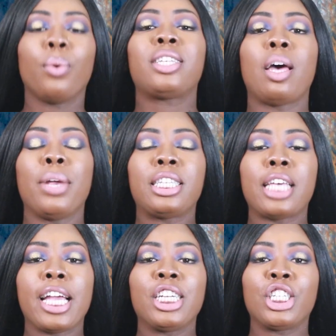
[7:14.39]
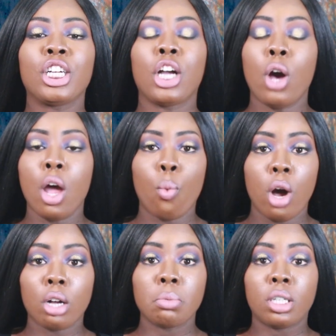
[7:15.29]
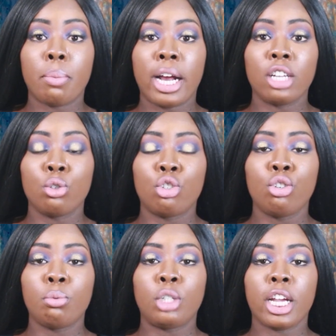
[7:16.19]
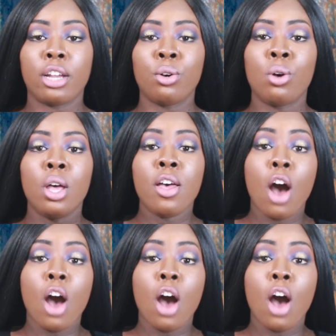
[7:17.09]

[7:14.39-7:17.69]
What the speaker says: What's up? It's Ayesha Go, and welcome to my YouTube channel,